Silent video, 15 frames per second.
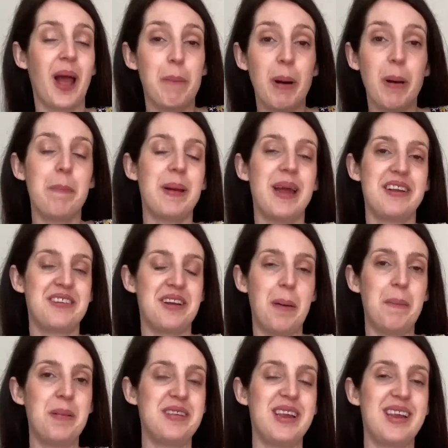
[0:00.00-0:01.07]
I'll pop a picture
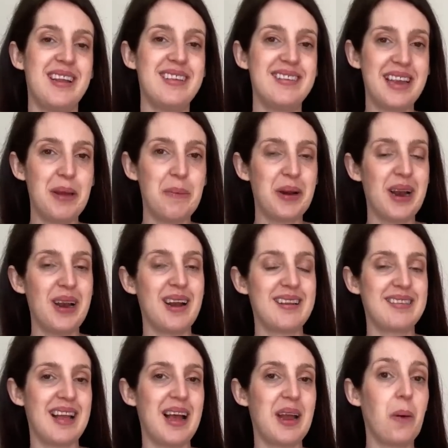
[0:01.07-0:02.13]
up so you can see what it
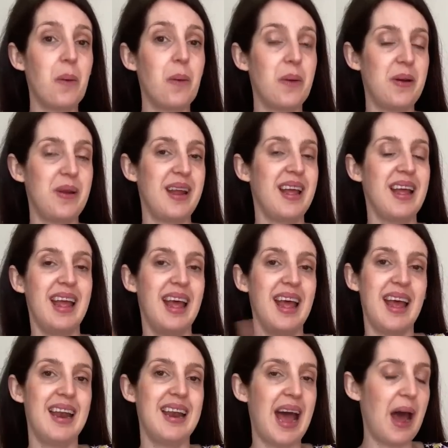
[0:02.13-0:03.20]
looks like on
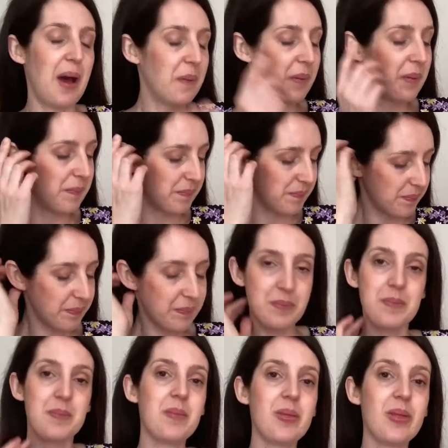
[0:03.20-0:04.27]
now.
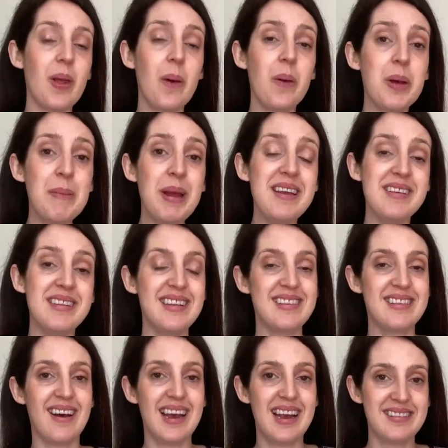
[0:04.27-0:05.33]
And I mentioned the
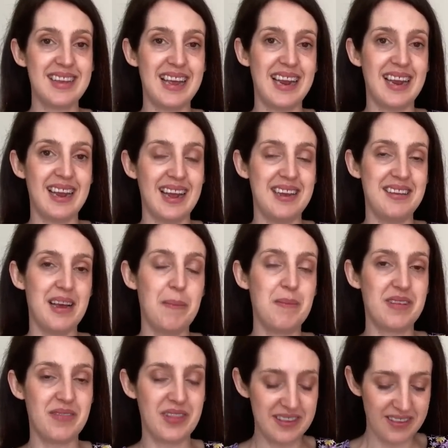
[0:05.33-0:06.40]
sizing in
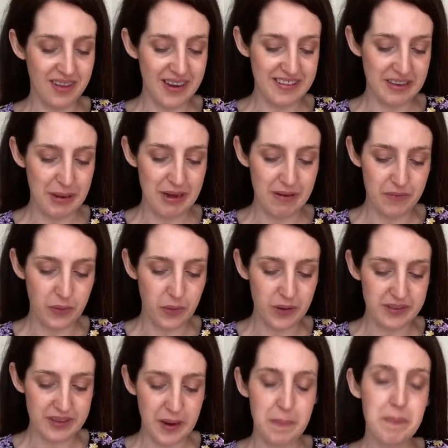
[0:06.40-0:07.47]
terms of the size I went for.
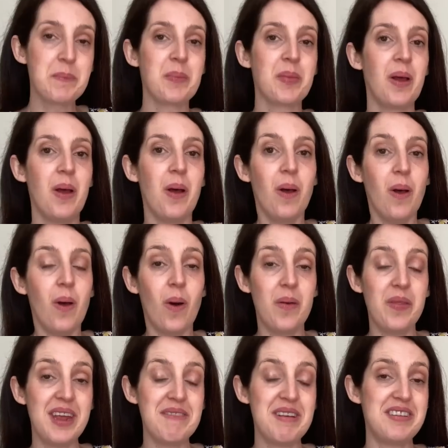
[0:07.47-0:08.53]
So
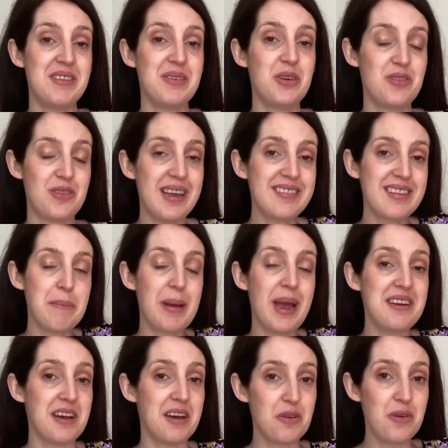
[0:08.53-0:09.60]
on the original dress I
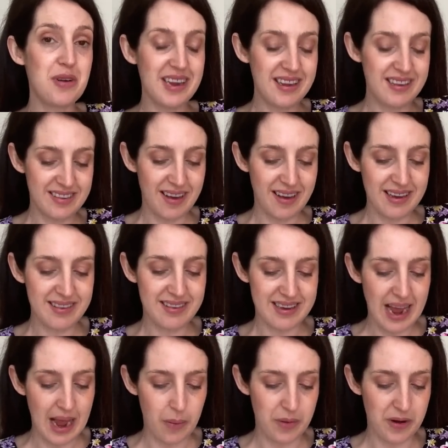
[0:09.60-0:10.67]
made, I'd already sized
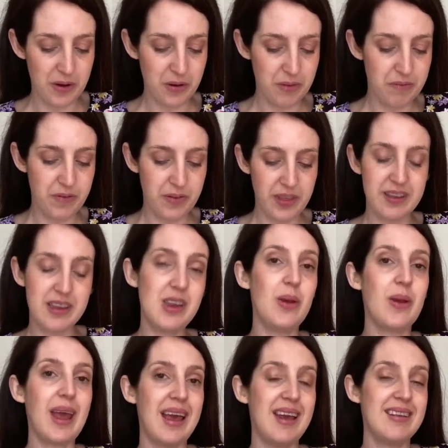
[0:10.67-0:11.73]
down and gone for the
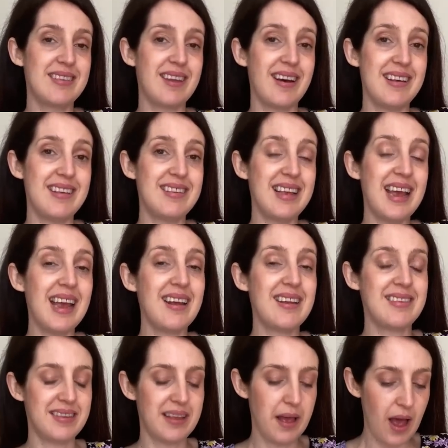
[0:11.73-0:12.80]
UK size
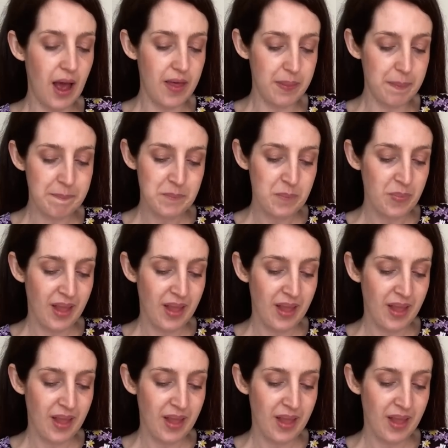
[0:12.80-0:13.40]
6. and um,